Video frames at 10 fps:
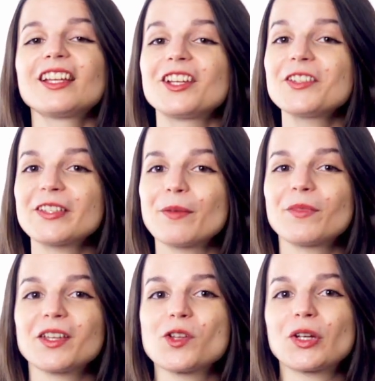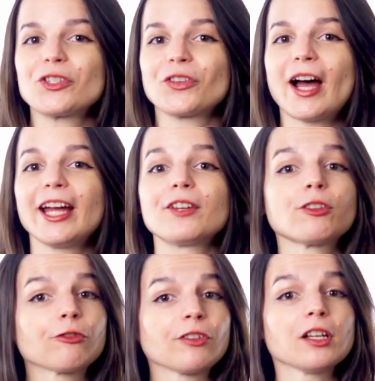Here's something you can try
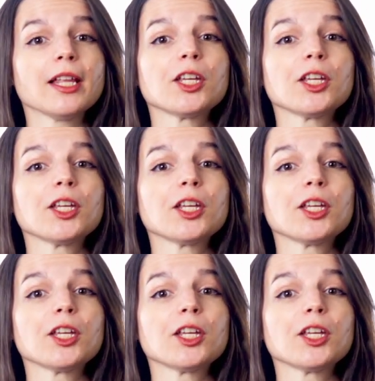if you feel